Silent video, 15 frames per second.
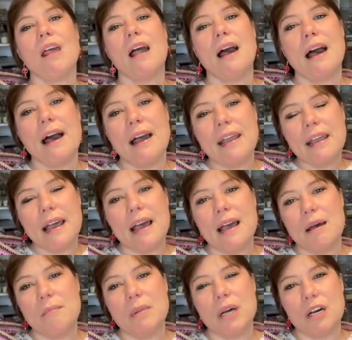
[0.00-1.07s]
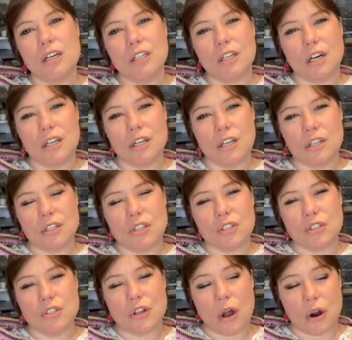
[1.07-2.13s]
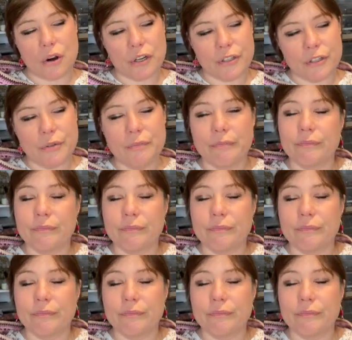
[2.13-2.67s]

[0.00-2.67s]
I am gonna start